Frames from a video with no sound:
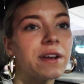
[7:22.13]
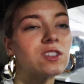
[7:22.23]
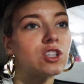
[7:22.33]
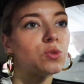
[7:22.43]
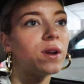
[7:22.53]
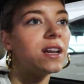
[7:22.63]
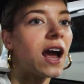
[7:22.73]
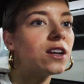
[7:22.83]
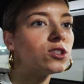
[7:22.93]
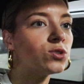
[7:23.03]
because the
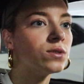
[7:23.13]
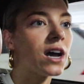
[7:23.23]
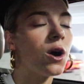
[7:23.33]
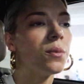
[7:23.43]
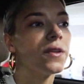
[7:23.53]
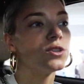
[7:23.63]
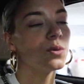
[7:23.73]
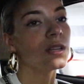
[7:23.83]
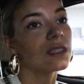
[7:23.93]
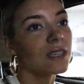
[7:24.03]
29 is sold out but the
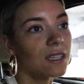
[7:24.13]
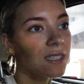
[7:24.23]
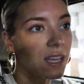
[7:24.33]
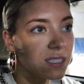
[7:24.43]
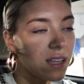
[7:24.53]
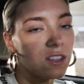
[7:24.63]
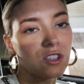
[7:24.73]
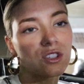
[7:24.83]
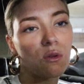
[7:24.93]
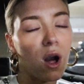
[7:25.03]
26 isn't this
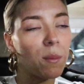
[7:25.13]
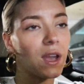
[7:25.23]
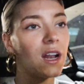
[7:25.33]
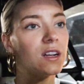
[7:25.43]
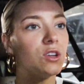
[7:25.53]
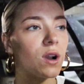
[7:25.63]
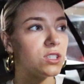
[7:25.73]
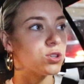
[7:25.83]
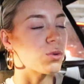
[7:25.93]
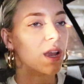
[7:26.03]
is so complicated you
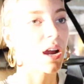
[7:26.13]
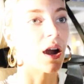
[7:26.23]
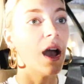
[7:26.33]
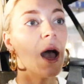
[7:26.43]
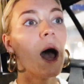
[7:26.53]
guys don't care